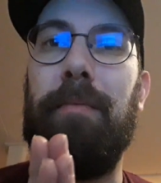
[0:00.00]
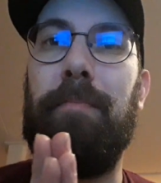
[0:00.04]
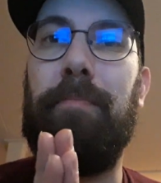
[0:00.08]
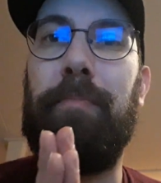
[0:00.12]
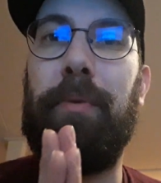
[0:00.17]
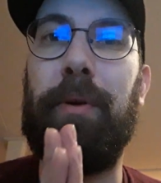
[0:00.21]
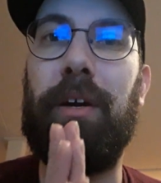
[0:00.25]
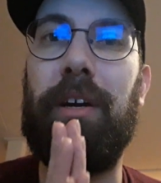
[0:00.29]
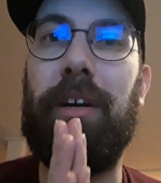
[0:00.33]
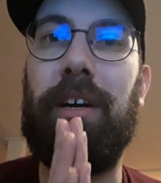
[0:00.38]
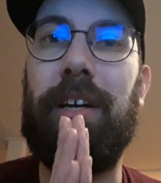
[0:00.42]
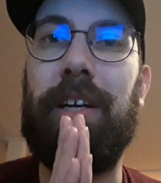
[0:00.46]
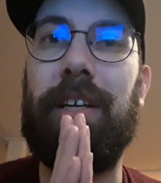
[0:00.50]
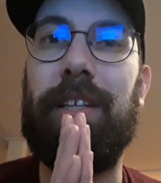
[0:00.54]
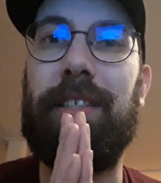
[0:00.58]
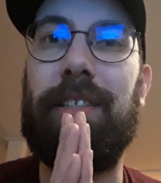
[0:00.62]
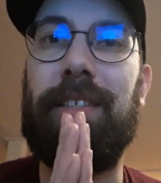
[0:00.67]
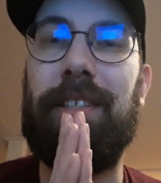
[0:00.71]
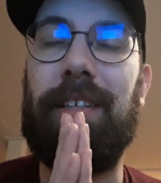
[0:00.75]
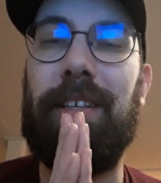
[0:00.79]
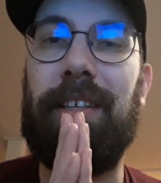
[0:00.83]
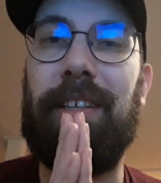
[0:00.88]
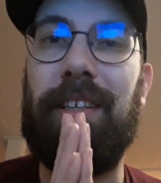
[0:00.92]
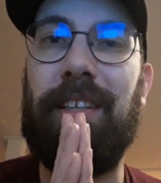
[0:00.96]

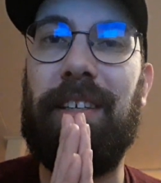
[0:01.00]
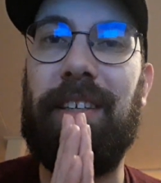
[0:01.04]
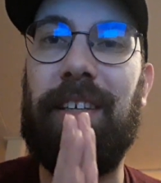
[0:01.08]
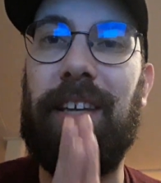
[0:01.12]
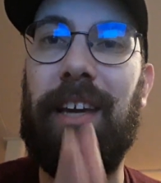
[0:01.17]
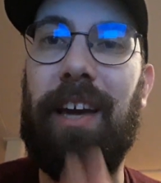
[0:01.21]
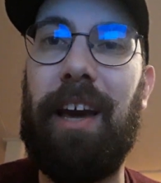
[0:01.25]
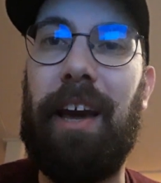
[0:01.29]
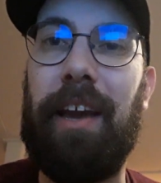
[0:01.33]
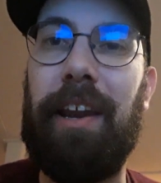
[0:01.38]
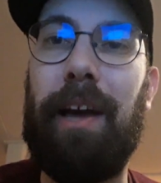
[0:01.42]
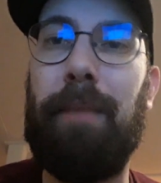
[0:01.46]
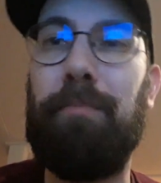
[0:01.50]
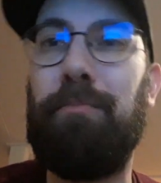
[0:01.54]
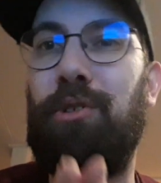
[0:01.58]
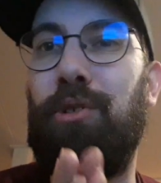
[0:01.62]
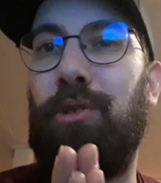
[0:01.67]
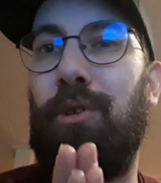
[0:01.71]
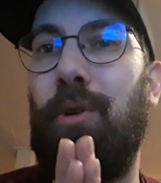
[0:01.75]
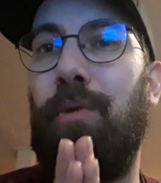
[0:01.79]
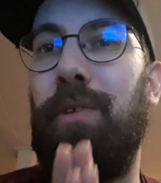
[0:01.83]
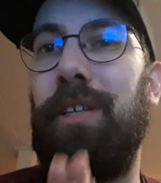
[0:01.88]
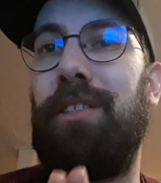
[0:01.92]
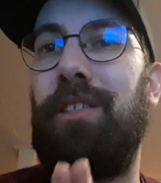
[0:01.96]
But yeah, and I'm
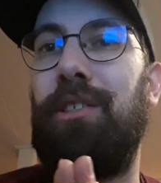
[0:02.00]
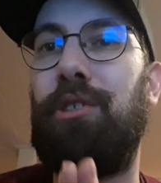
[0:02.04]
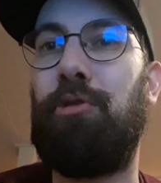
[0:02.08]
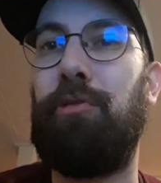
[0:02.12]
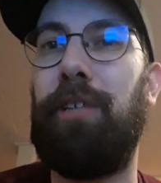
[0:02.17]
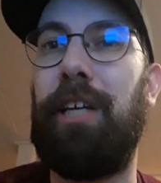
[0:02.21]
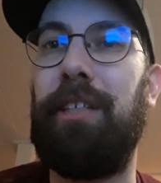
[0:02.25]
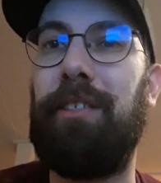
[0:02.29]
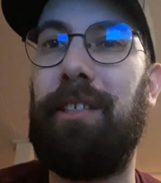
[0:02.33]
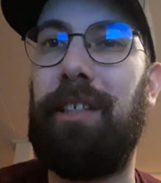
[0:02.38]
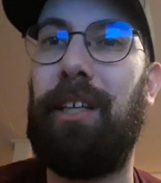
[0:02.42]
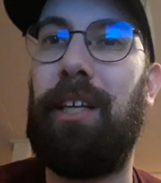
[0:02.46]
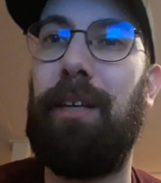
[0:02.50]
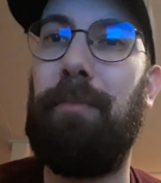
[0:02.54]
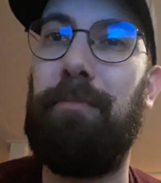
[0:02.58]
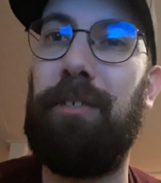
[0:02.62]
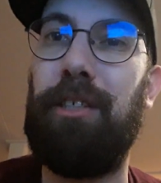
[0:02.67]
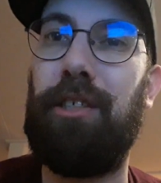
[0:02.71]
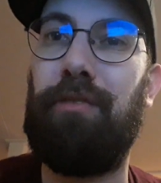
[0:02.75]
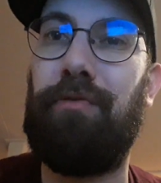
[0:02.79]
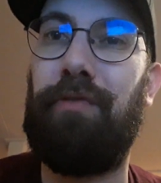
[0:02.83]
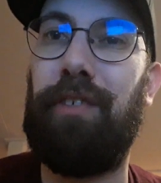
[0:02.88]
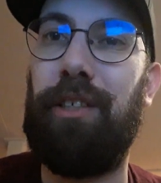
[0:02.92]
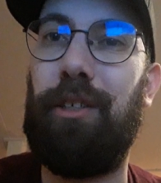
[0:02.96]
going to try to keep
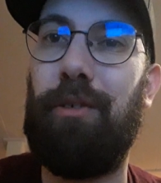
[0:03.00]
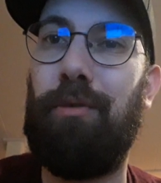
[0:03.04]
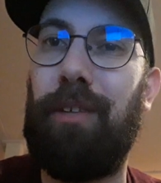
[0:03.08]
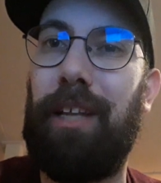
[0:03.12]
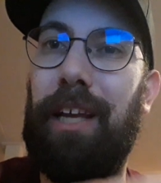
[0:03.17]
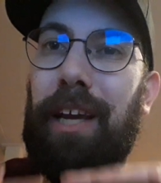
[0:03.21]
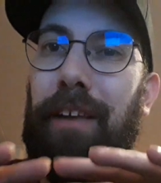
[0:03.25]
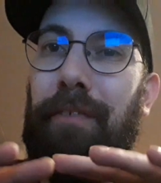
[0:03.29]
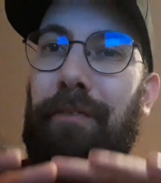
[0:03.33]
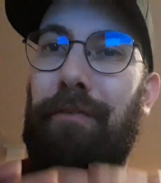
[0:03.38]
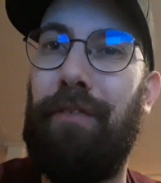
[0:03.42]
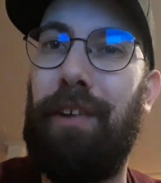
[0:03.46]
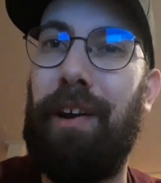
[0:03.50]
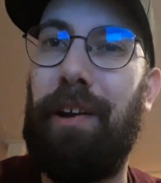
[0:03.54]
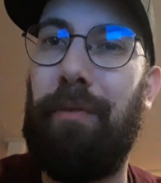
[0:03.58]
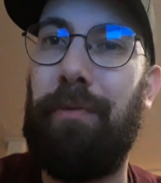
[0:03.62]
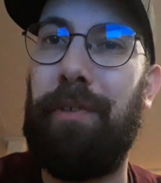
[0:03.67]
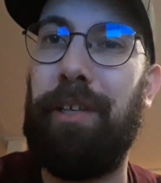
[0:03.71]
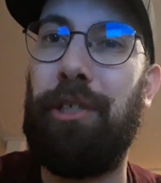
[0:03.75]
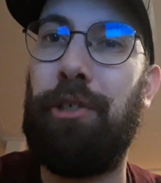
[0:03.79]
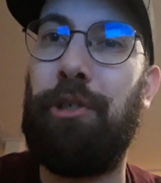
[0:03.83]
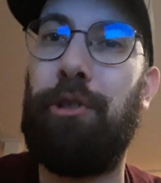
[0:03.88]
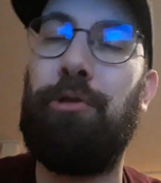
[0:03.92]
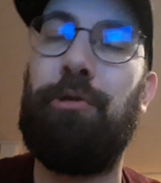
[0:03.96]
this video like
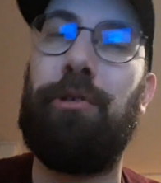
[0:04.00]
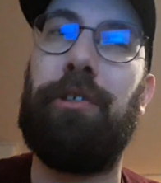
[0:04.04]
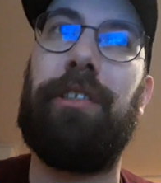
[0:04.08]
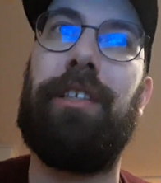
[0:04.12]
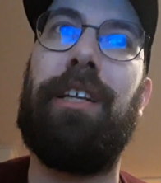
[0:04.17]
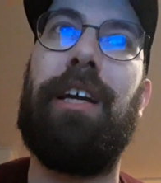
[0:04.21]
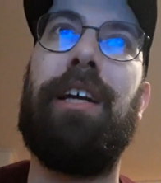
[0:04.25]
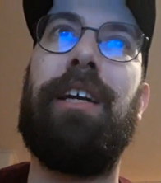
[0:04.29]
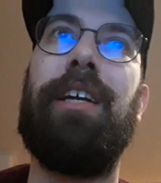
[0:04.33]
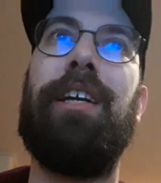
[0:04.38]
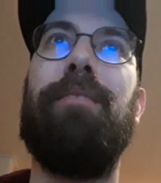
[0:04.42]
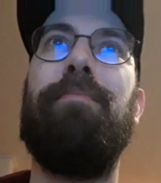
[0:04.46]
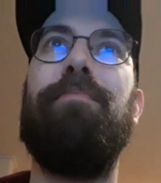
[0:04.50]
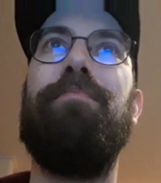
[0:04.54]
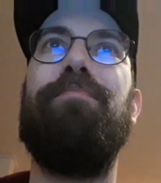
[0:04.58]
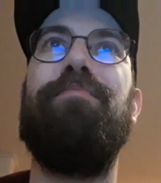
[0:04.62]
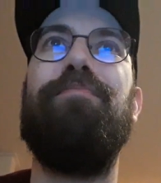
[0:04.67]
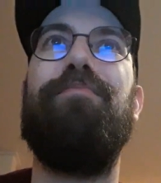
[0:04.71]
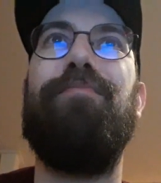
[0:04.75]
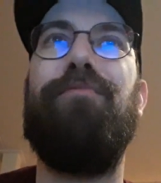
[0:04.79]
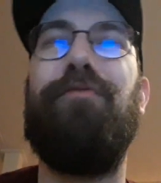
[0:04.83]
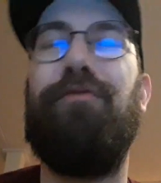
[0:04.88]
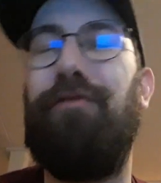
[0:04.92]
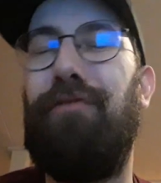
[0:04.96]
very short, like
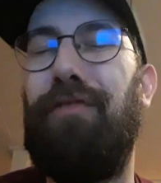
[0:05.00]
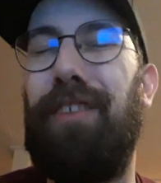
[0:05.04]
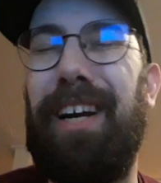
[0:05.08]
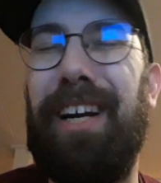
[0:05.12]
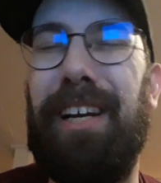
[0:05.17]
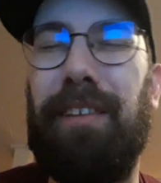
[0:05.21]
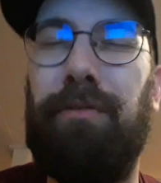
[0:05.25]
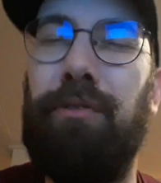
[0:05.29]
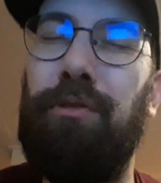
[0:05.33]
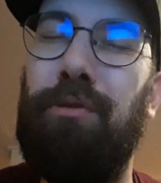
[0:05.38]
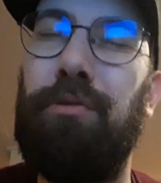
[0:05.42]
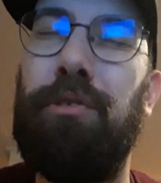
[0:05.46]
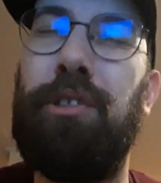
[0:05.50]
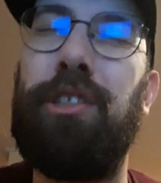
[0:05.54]
five to